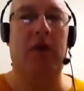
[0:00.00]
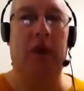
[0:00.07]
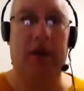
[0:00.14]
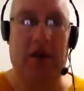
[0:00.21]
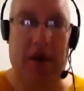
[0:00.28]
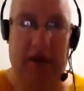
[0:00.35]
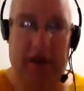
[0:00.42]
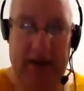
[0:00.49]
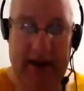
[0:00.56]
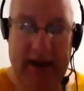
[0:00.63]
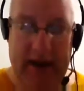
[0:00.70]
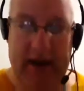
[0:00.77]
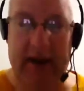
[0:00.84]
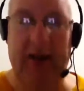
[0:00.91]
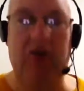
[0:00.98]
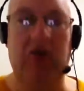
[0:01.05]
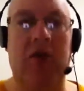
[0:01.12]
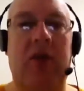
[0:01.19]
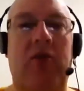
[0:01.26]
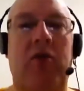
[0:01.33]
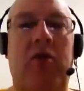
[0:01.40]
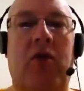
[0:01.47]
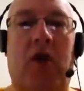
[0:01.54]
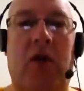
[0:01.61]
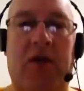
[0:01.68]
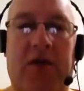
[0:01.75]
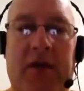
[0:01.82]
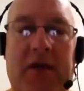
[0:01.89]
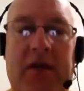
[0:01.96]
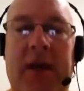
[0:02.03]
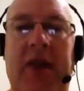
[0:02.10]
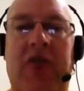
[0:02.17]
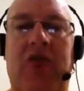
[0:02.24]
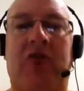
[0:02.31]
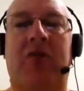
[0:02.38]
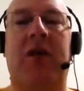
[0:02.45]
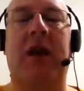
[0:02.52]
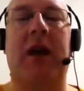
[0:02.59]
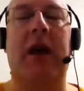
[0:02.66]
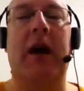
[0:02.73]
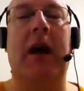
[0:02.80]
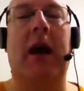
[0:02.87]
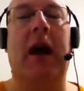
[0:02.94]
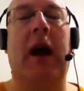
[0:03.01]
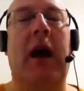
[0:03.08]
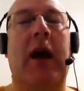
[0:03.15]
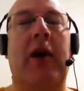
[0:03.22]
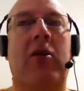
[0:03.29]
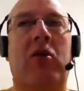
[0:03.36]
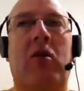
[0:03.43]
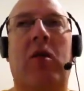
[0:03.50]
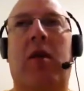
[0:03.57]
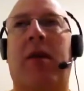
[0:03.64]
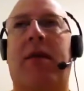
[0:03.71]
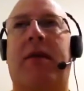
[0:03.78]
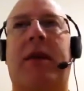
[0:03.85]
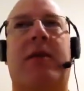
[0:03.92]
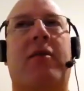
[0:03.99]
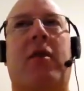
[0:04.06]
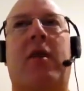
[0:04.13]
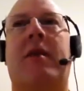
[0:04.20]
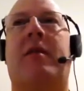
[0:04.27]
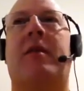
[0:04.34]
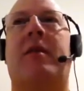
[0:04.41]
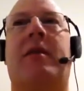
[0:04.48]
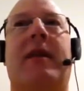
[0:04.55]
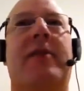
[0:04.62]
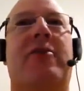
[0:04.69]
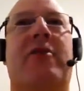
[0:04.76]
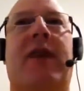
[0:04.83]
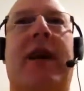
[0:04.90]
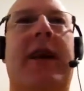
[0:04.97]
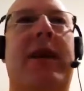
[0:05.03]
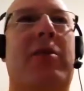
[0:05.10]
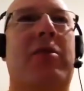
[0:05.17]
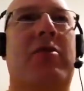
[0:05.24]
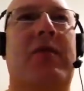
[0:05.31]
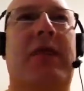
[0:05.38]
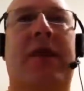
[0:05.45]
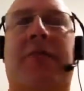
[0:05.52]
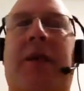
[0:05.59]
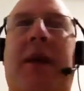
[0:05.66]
way to learn English is through conversation. And I know there's that voice inside your head which says, but